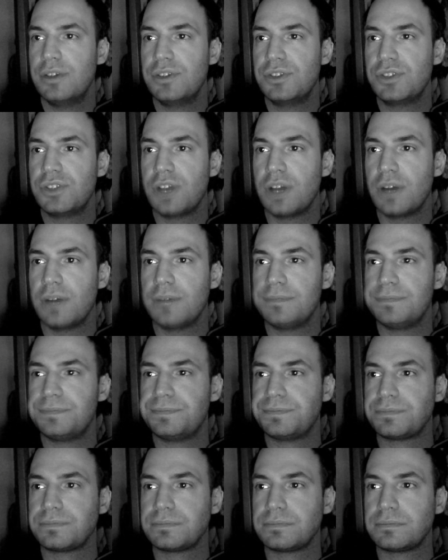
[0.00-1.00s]
So
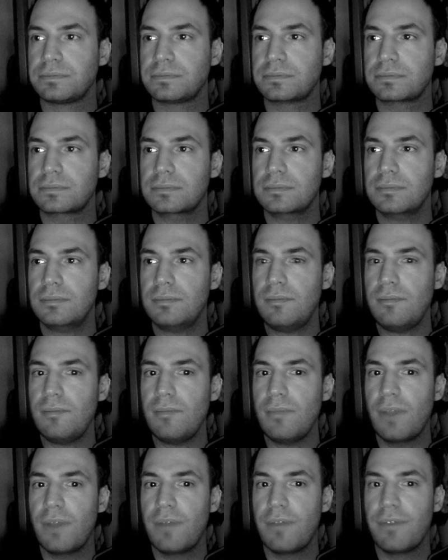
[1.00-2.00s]

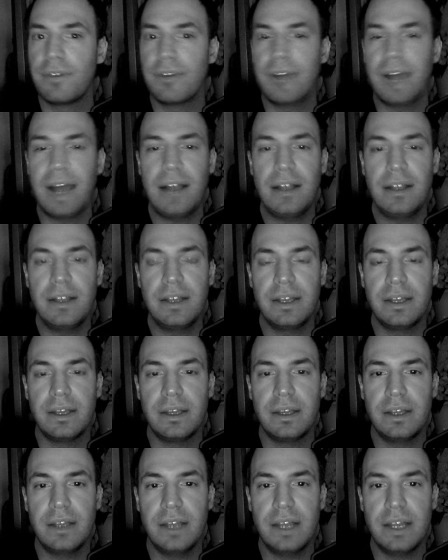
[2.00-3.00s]

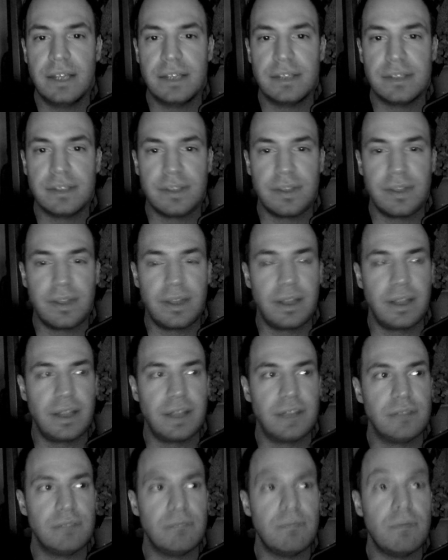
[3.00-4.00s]
virality is the thing that
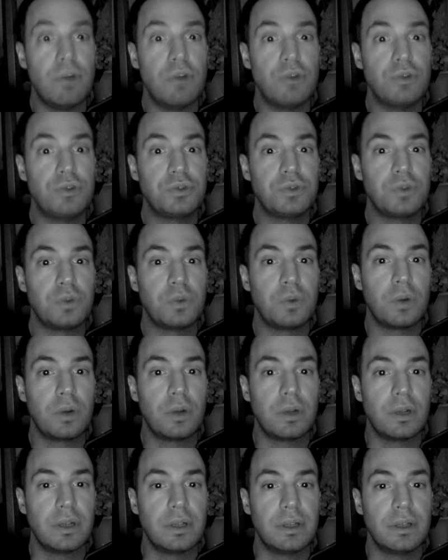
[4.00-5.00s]
is most
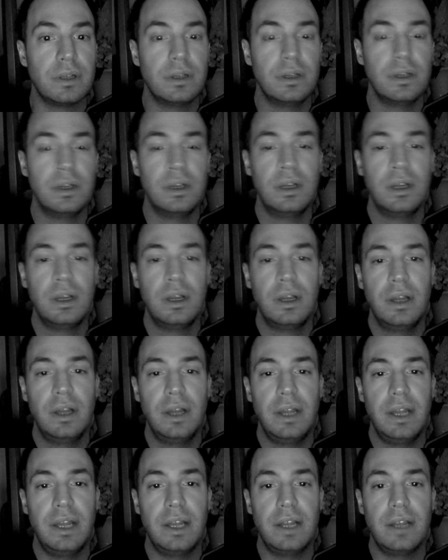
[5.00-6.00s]
rewarded
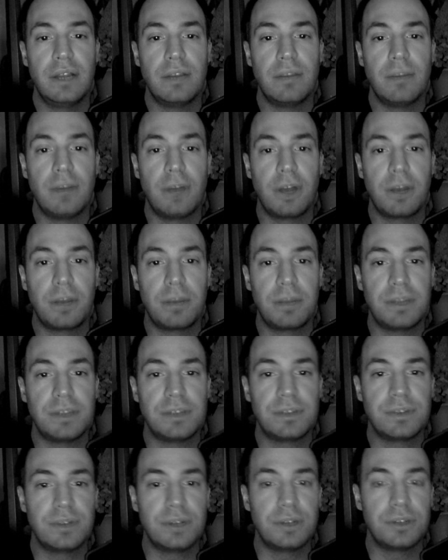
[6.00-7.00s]
in the
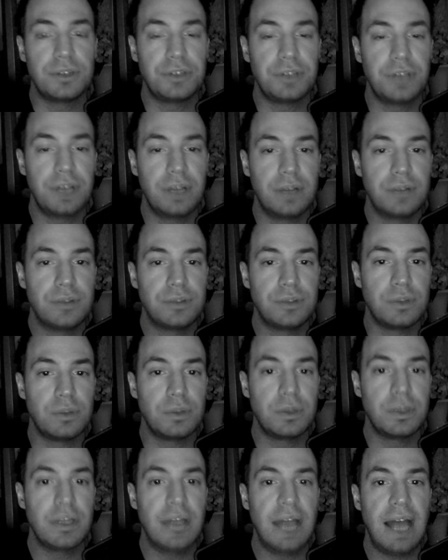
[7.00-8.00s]
marketplace of culture now. So
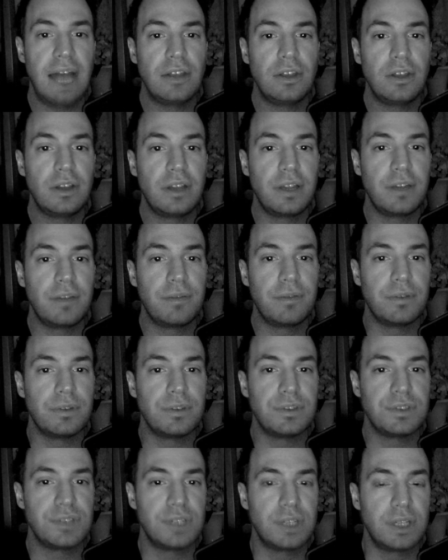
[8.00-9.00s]
we're not looking for
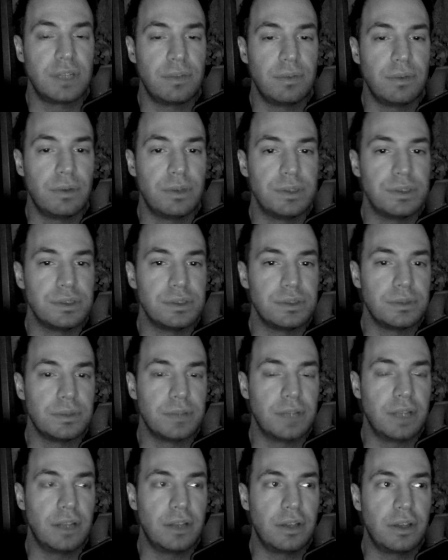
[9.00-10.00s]
distinct voices.
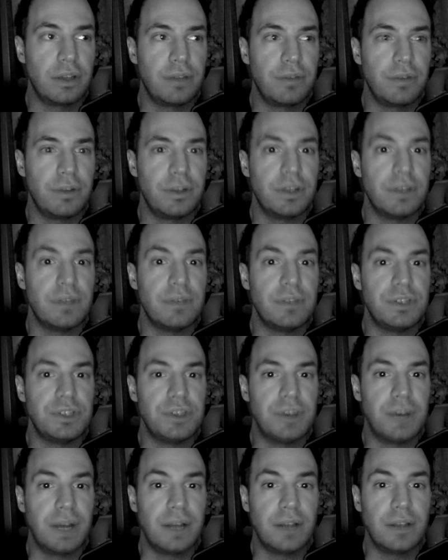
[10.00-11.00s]
We're not looking for
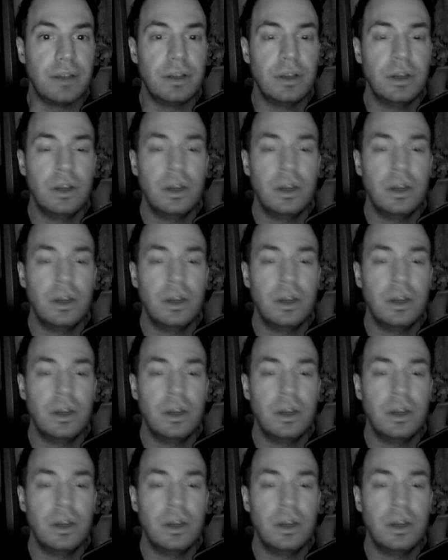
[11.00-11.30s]
individuality.